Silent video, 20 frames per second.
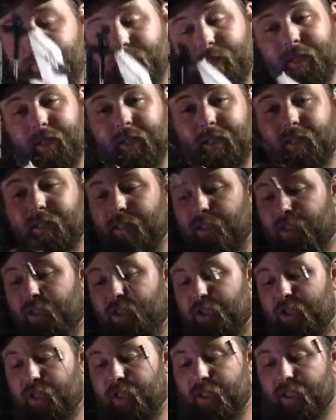This is
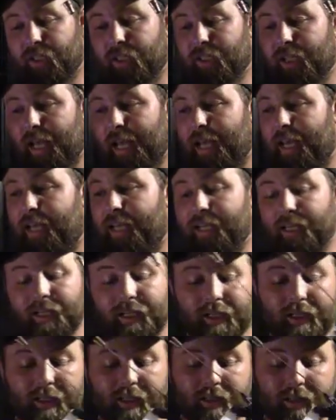just
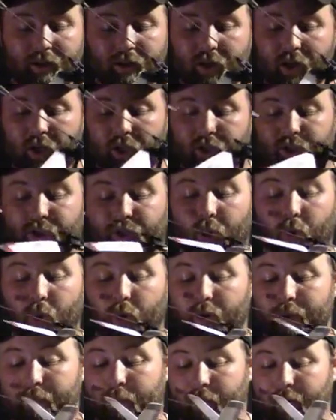a
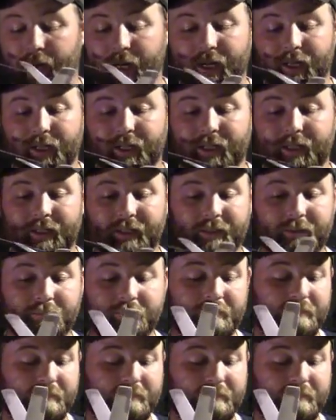toy branded